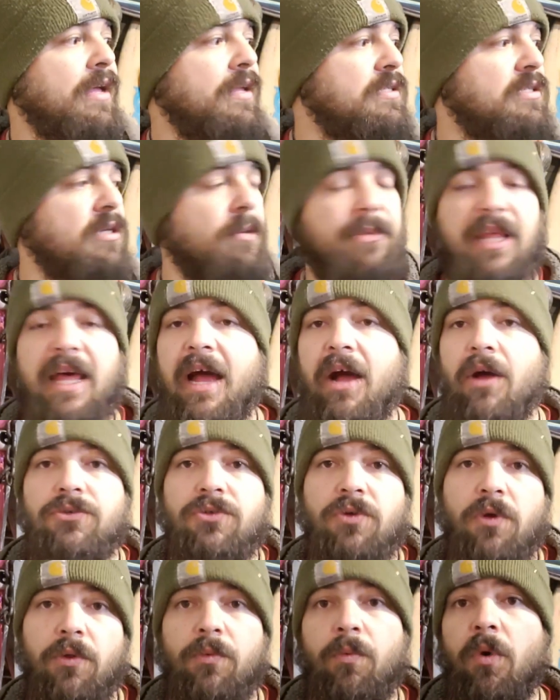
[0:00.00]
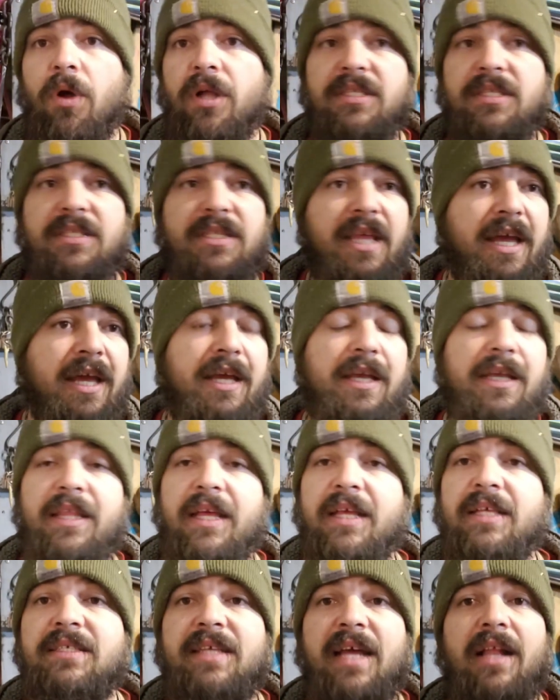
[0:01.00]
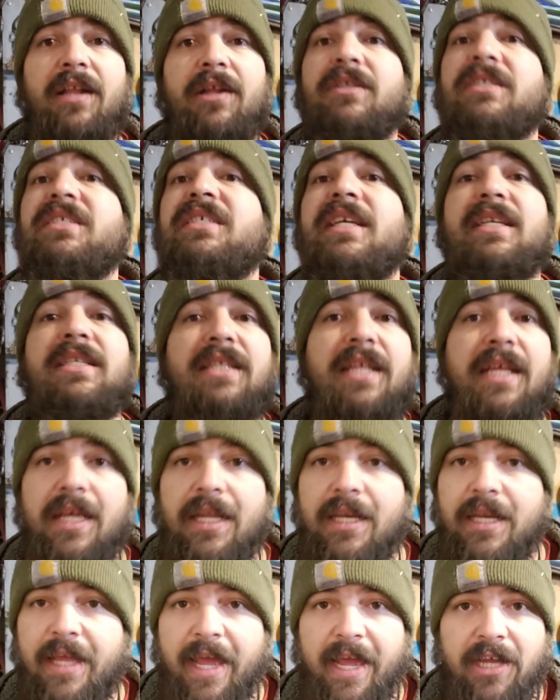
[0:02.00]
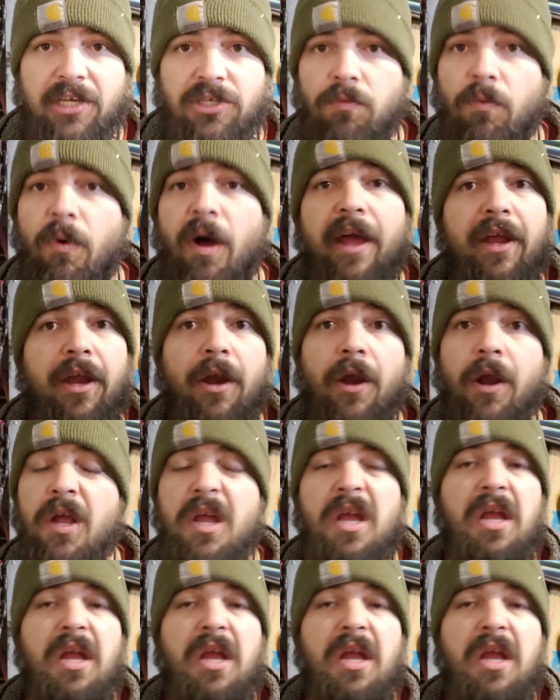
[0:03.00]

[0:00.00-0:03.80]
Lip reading: some of the household ones they sell are 16 gauge wire.